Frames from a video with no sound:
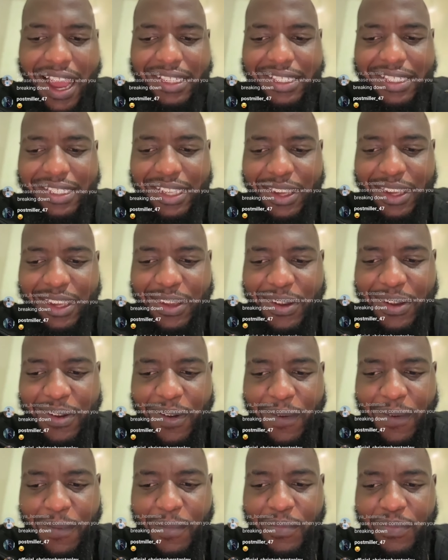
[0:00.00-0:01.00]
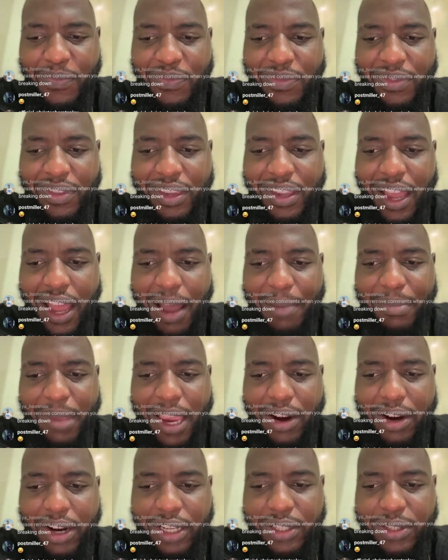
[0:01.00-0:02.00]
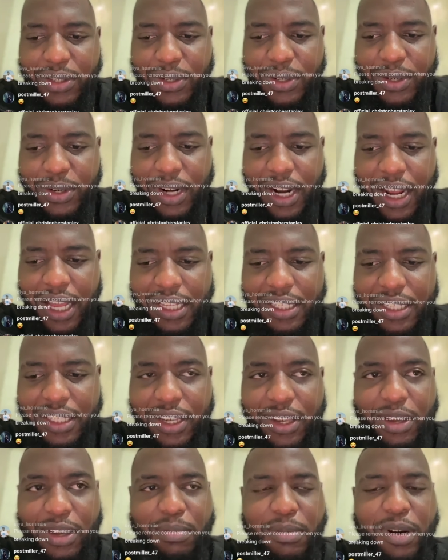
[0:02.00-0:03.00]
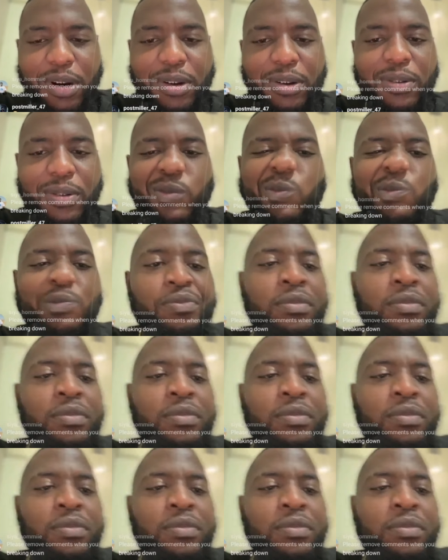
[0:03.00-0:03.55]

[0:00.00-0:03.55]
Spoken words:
I see you. Eric Too Good. I see you, bro.